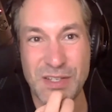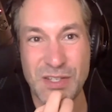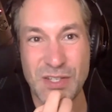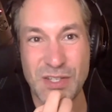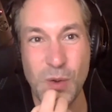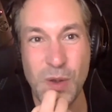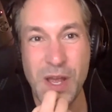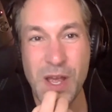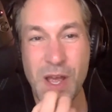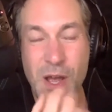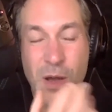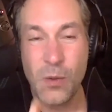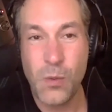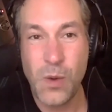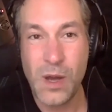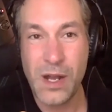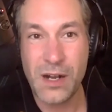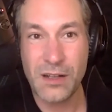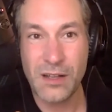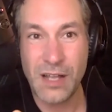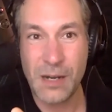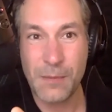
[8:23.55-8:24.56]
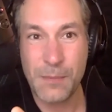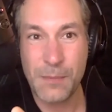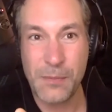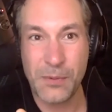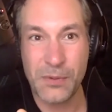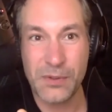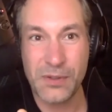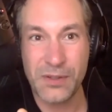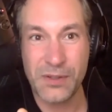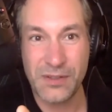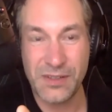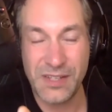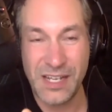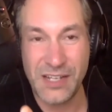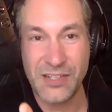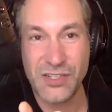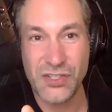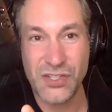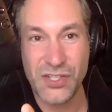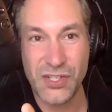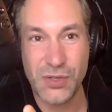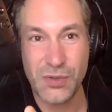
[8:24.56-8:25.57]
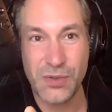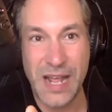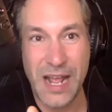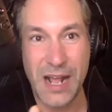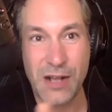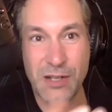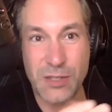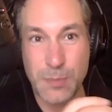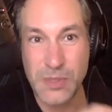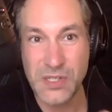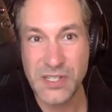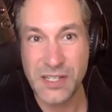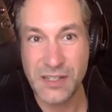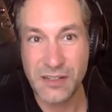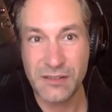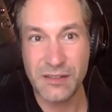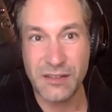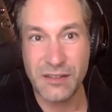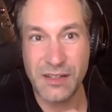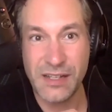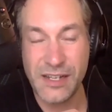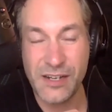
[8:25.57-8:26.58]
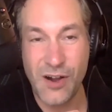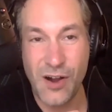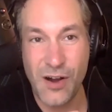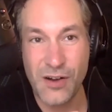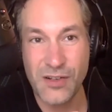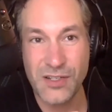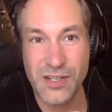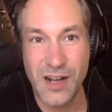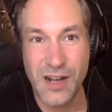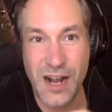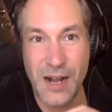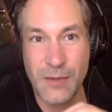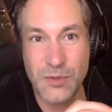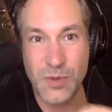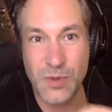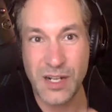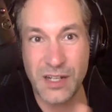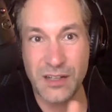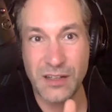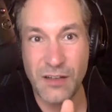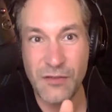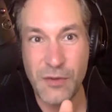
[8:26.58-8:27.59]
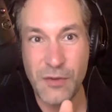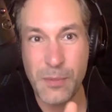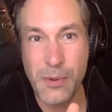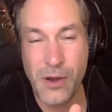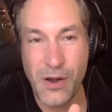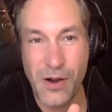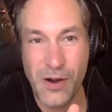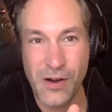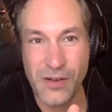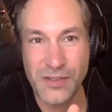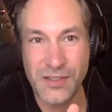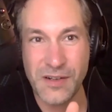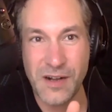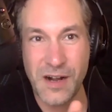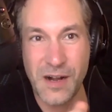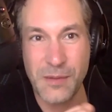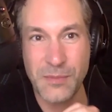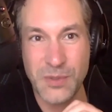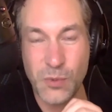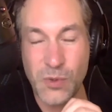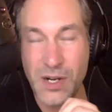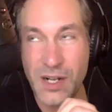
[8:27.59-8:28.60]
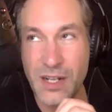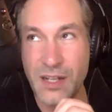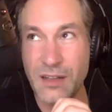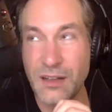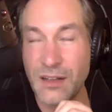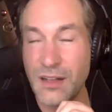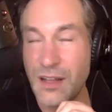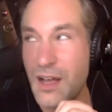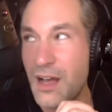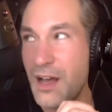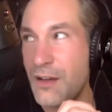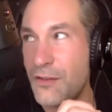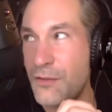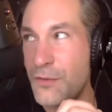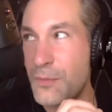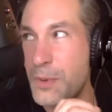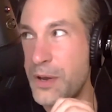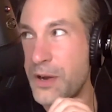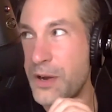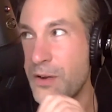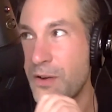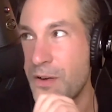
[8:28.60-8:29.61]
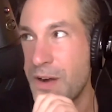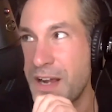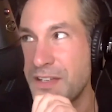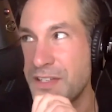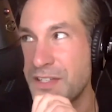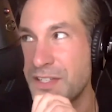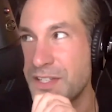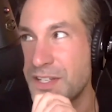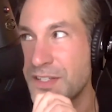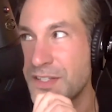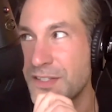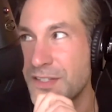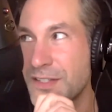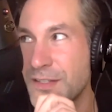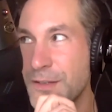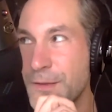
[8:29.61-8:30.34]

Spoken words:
So what a lot of people need to do now is, particularly in hard times, what I love about hard times, what I love about a crisis,